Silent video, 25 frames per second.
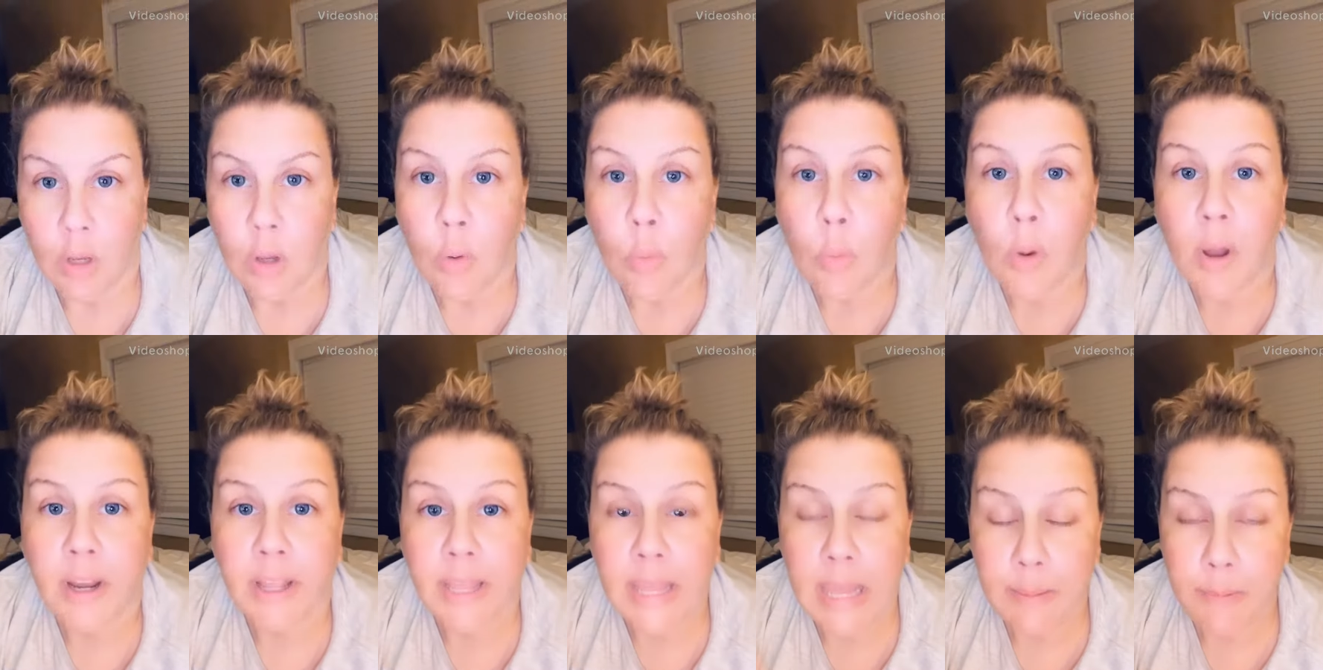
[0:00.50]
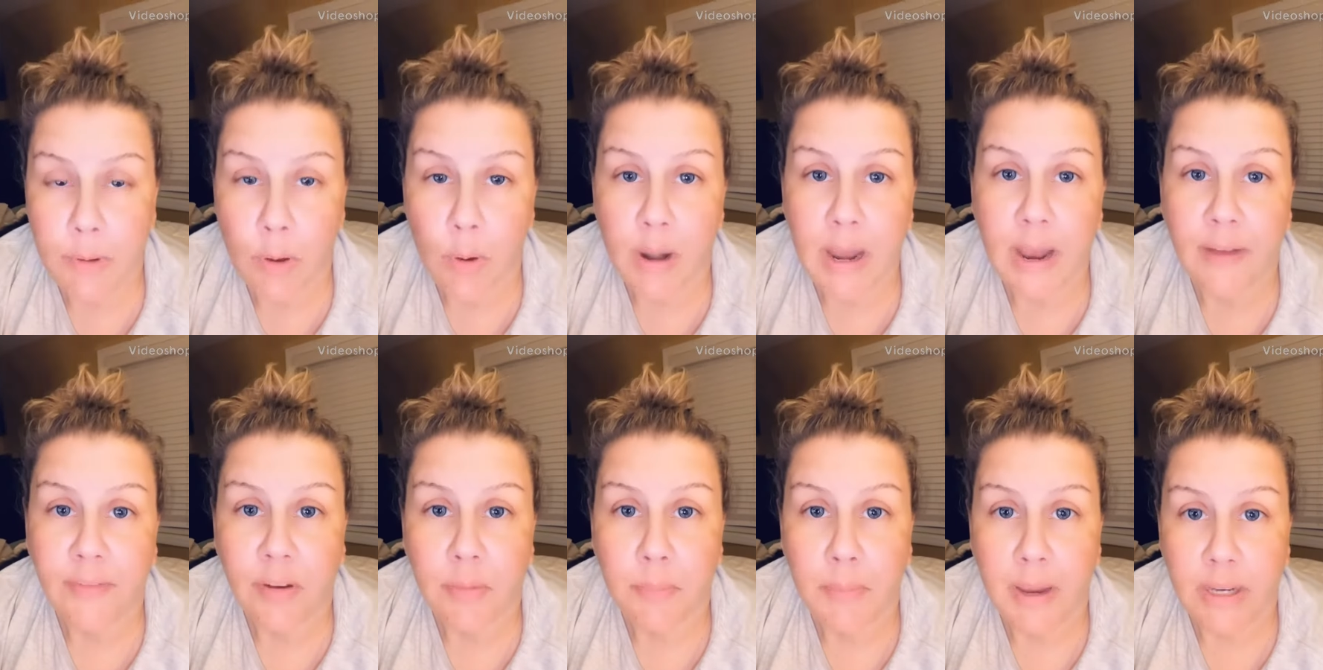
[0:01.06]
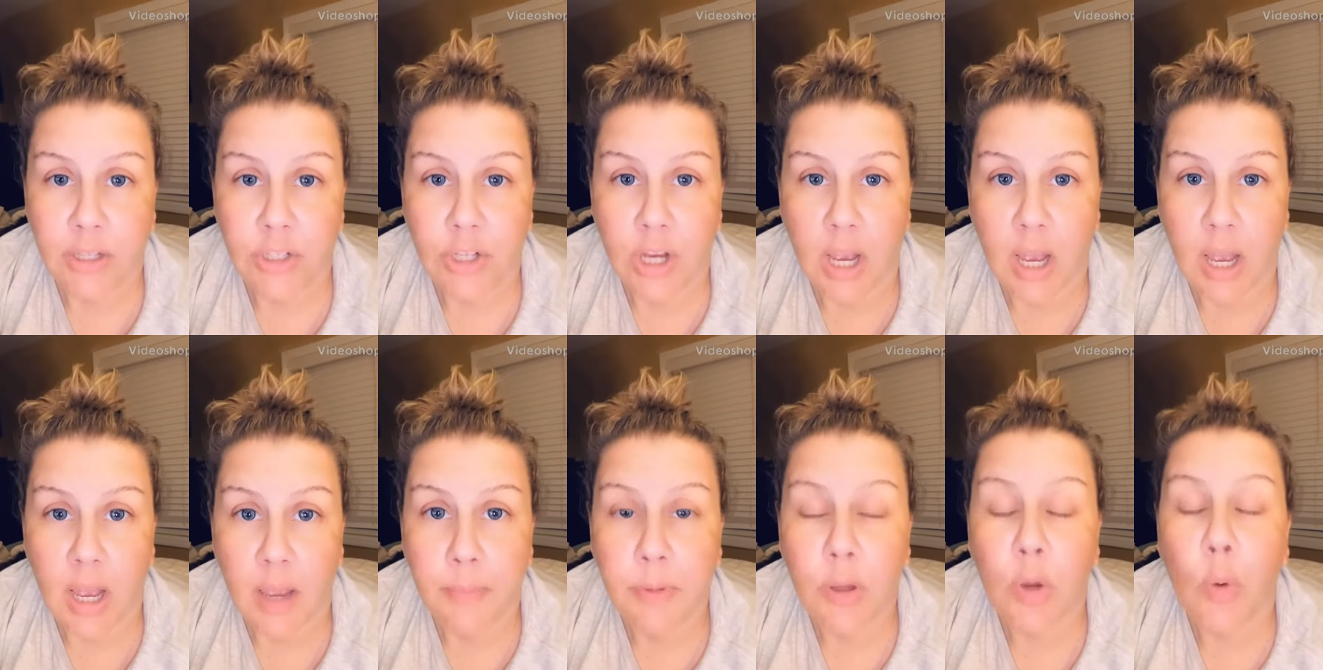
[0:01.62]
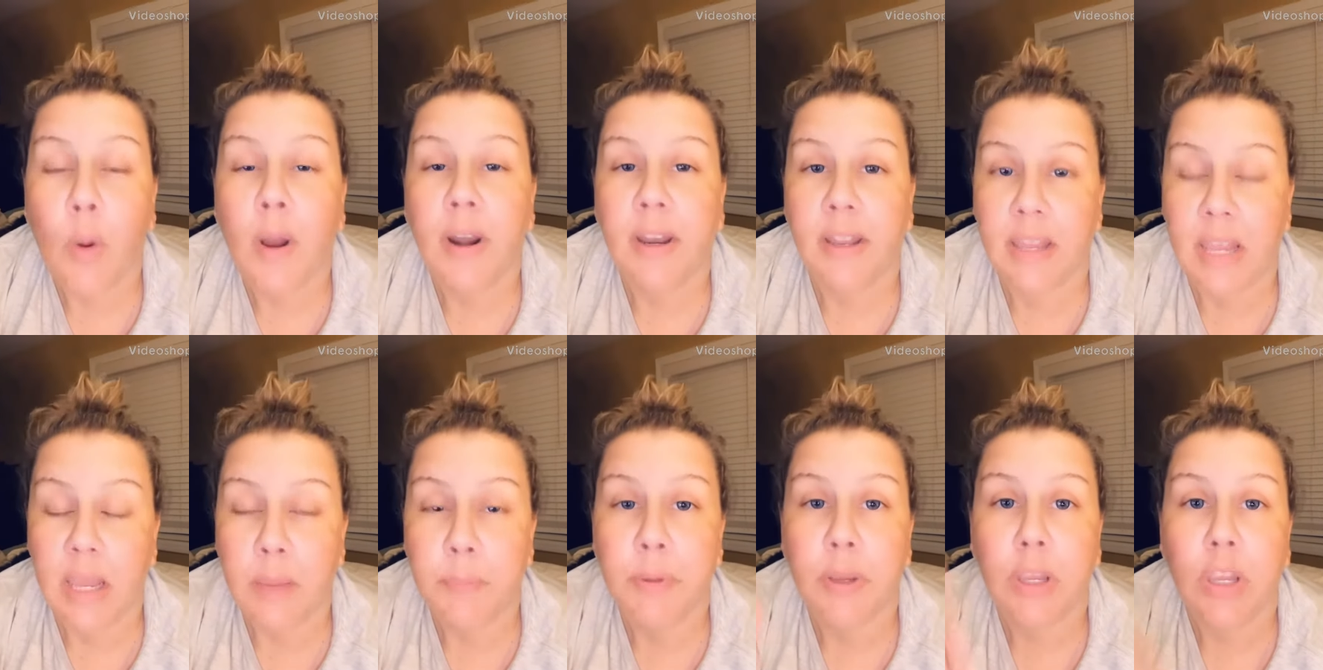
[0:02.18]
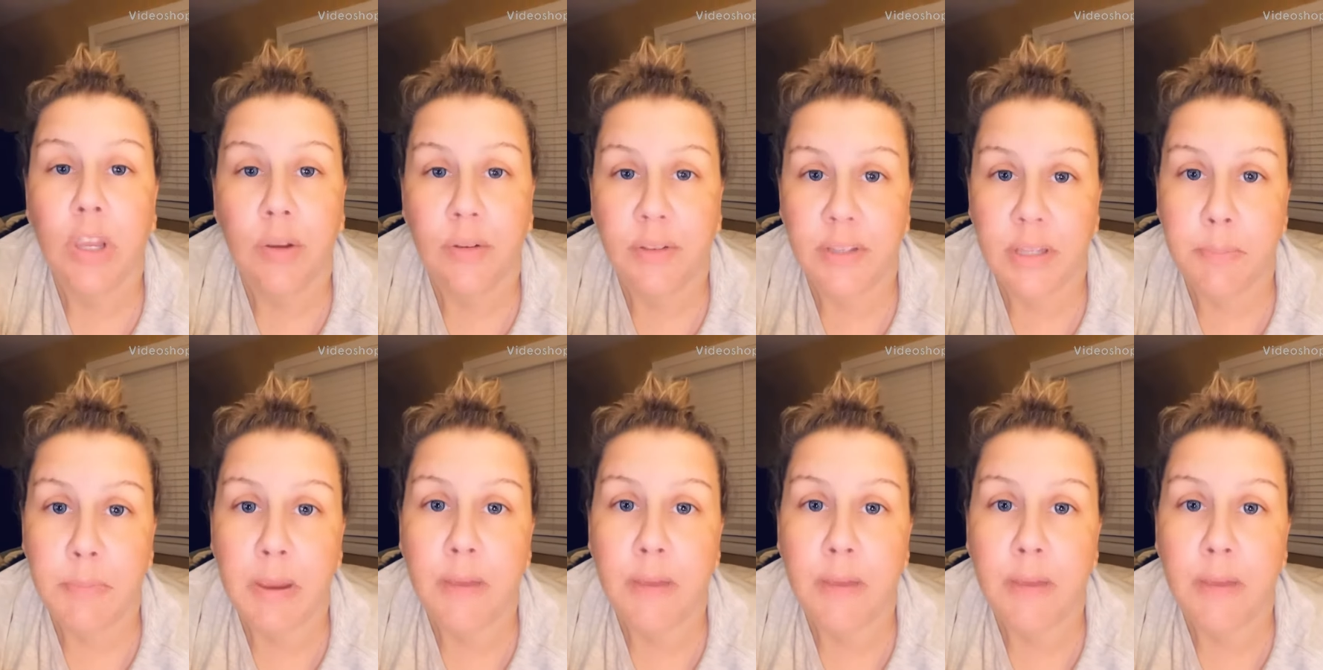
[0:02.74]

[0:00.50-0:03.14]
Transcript: Want to keep going after my job? You want to keep accusing